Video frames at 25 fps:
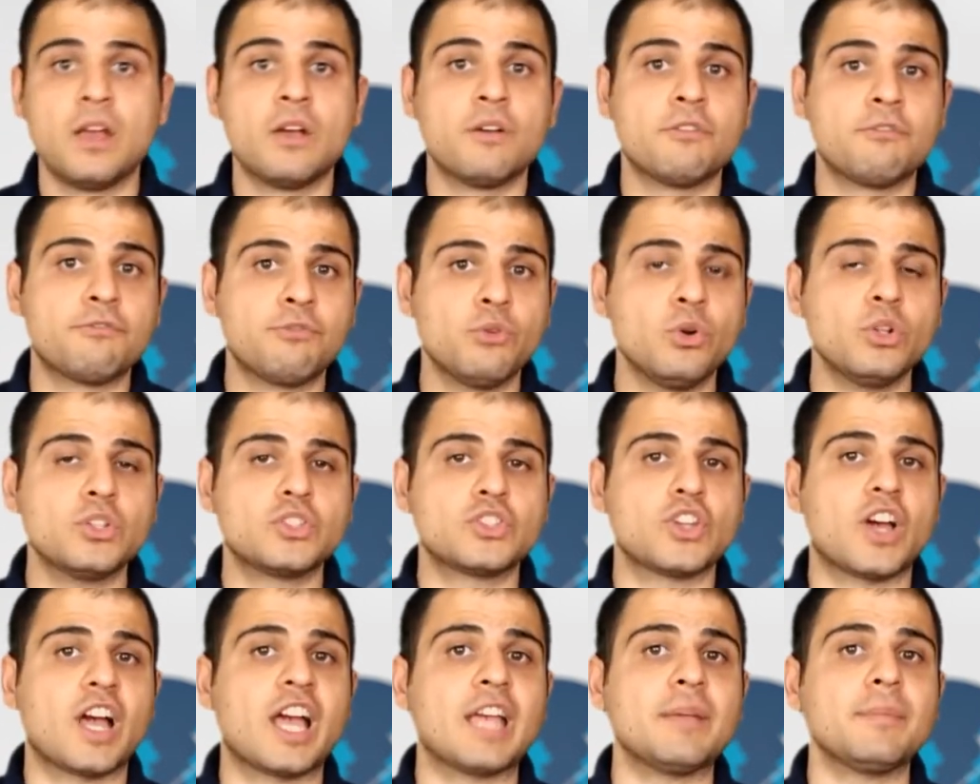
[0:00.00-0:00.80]

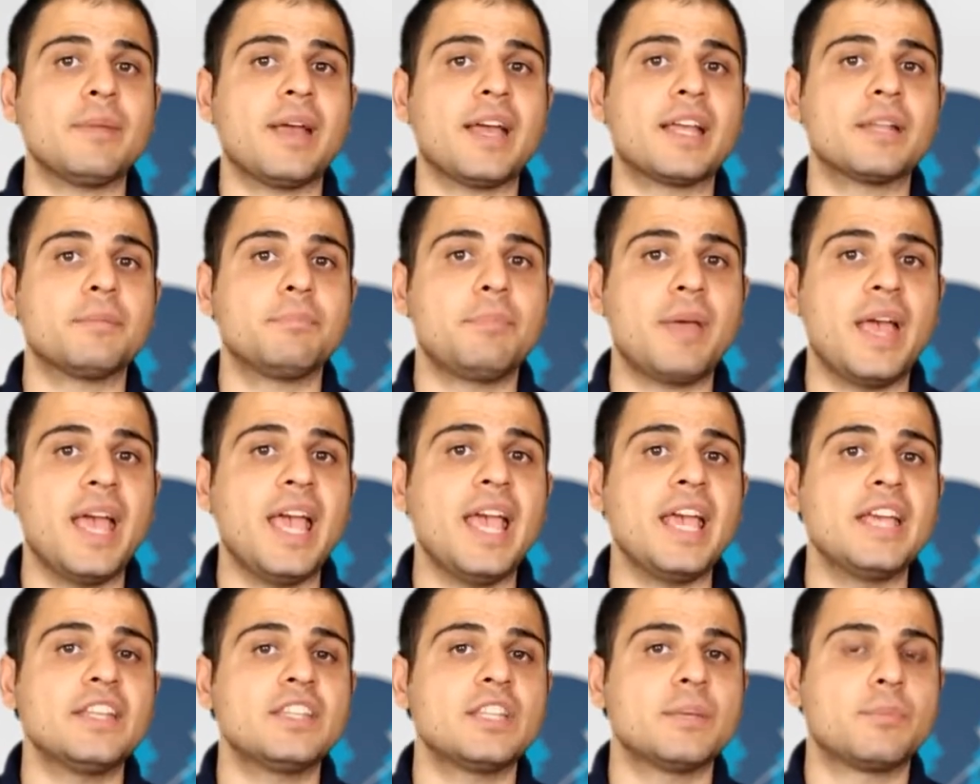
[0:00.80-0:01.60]
full-time and
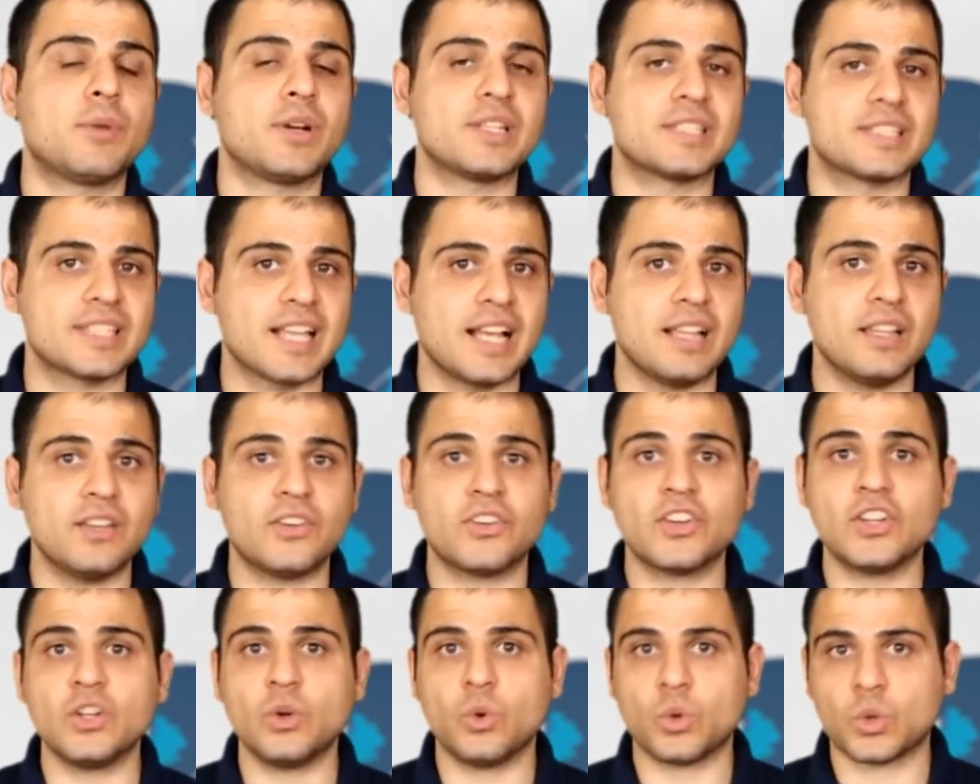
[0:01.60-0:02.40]
paid by
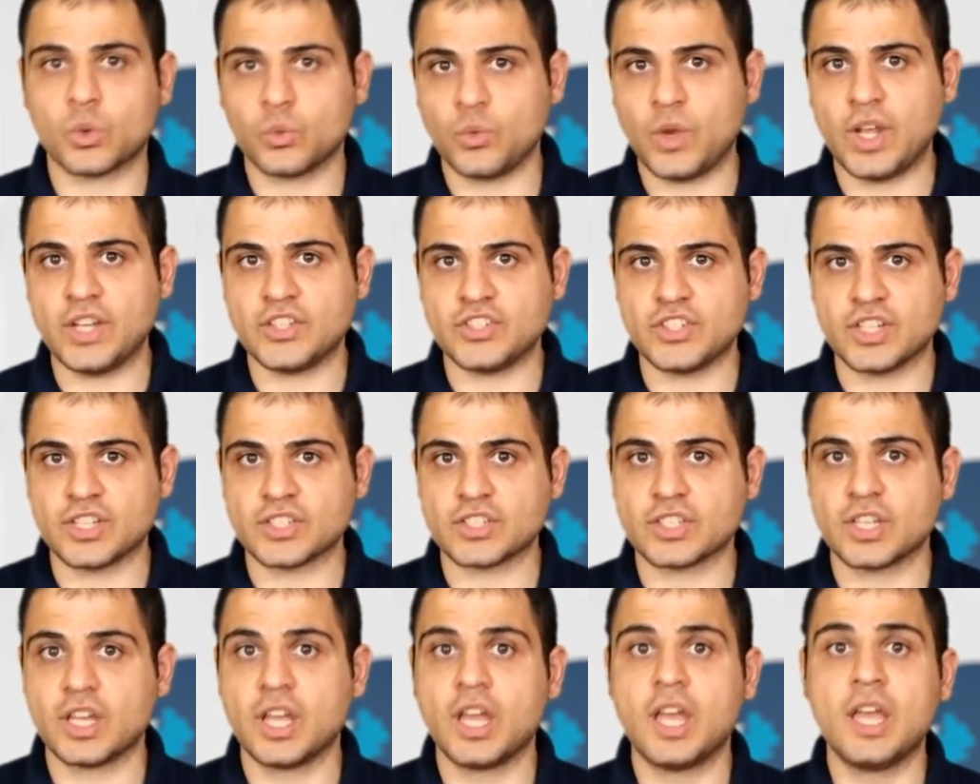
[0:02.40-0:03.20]
salary or
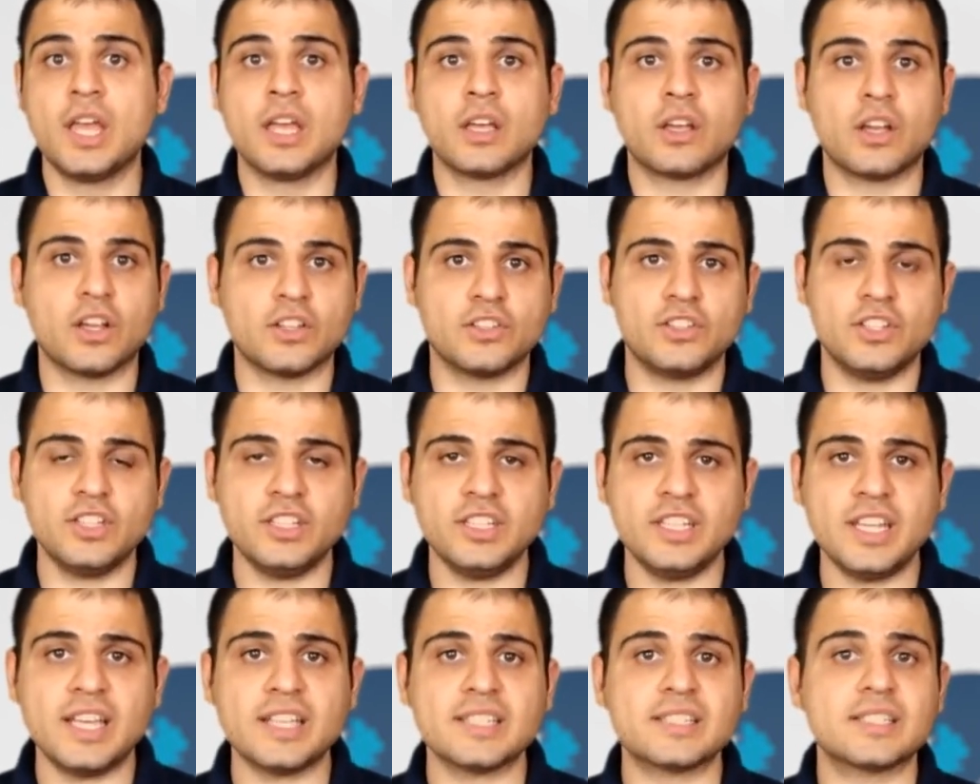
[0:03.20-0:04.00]
wages,
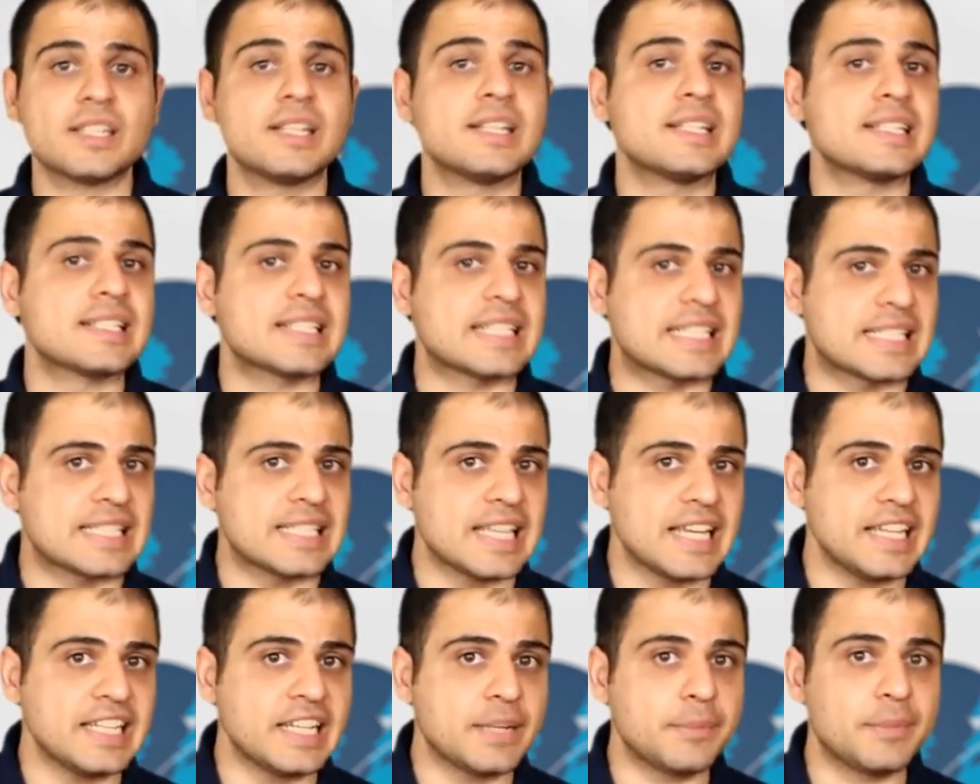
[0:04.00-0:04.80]
continuous,
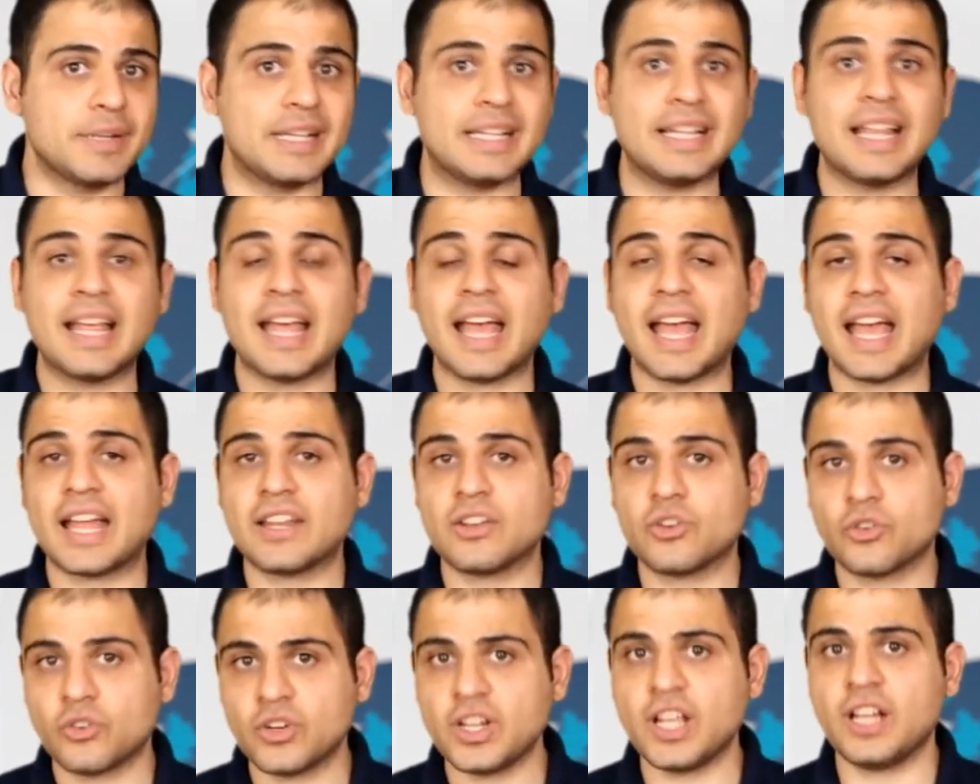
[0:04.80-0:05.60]
sustainable,
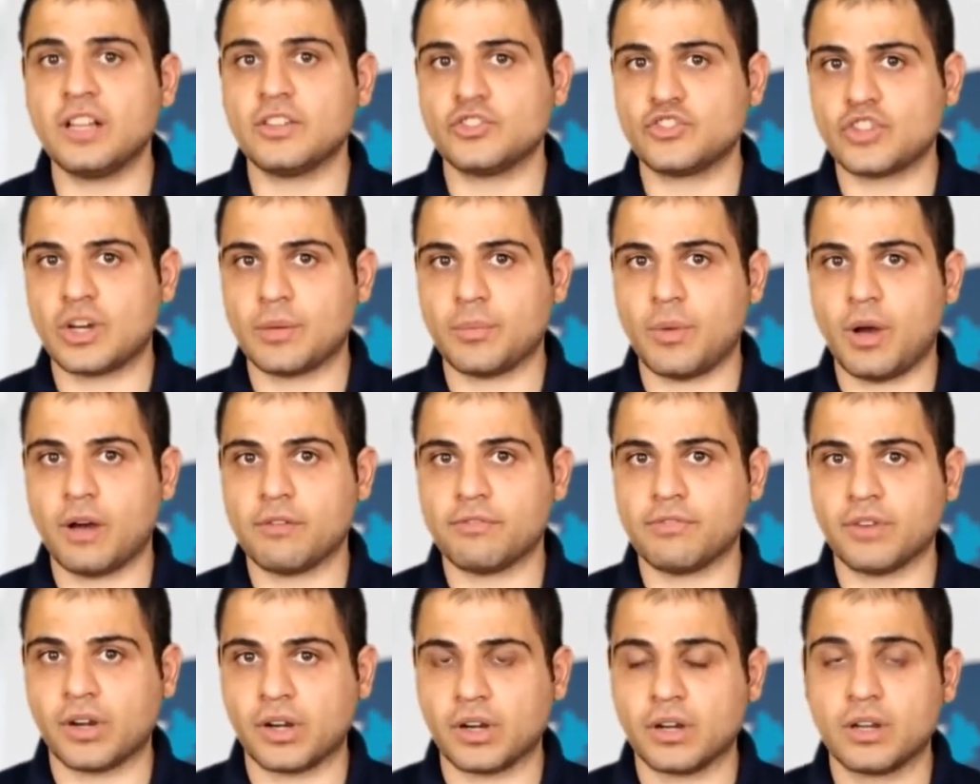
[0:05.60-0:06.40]
and real job
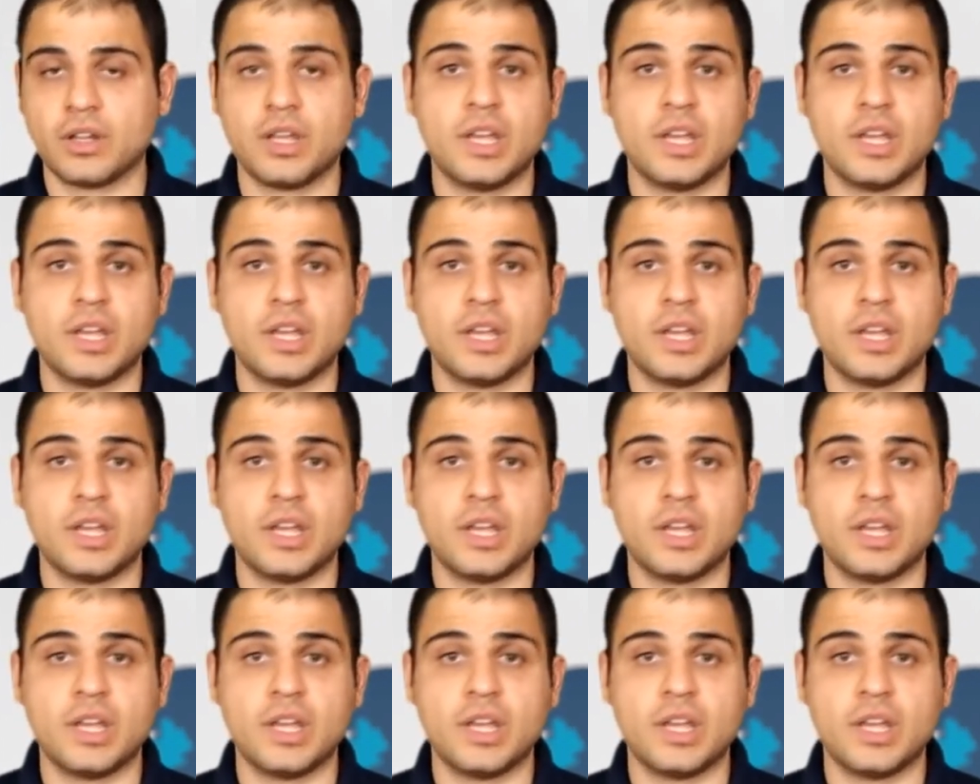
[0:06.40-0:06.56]
offer.